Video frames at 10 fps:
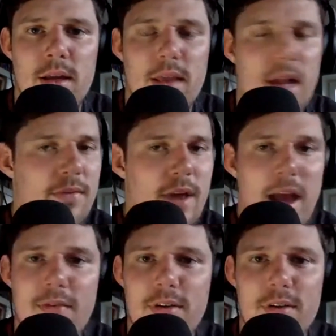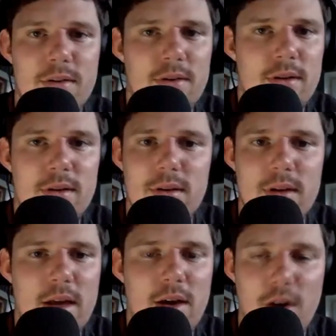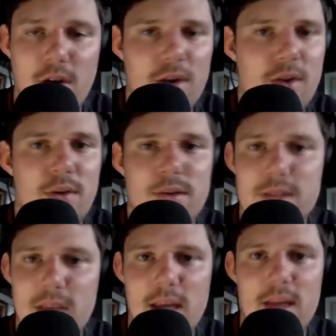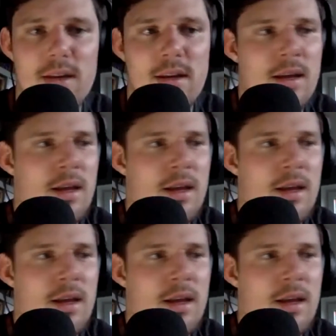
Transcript: that I've ever heard or seen.